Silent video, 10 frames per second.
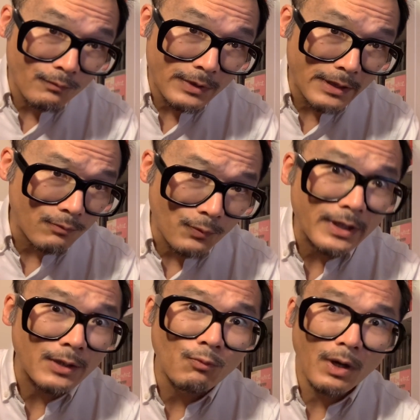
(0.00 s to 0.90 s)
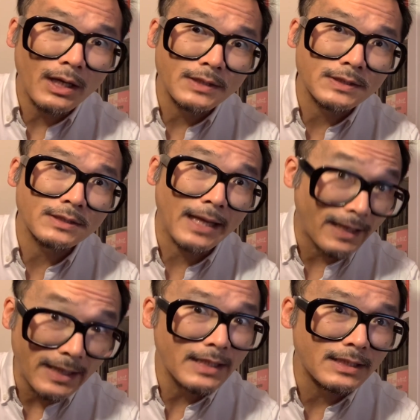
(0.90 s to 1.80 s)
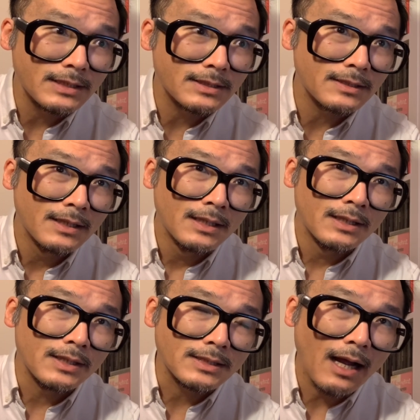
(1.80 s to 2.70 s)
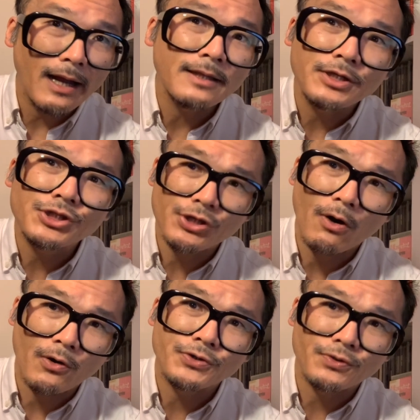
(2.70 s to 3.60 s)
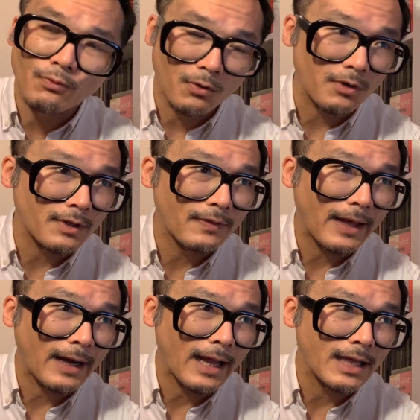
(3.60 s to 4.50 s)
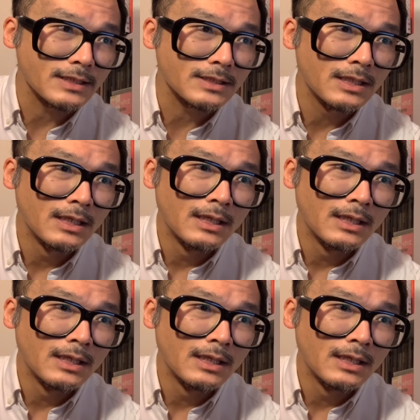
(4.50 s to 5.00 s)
it really was and is this highly charged work that has